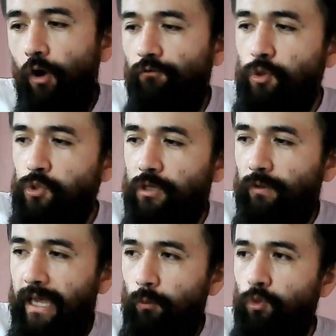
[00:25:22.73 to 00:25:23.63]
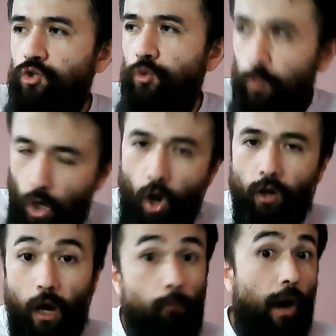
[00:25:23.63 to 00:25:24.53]
of using language to
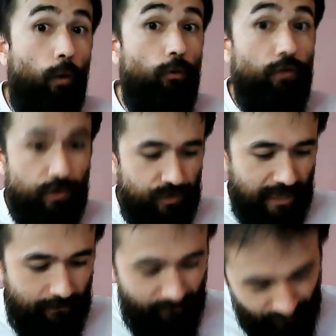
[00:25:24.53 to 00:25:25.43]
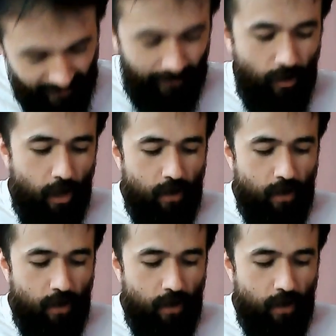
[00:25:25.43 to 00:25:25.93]
talk about the same thing.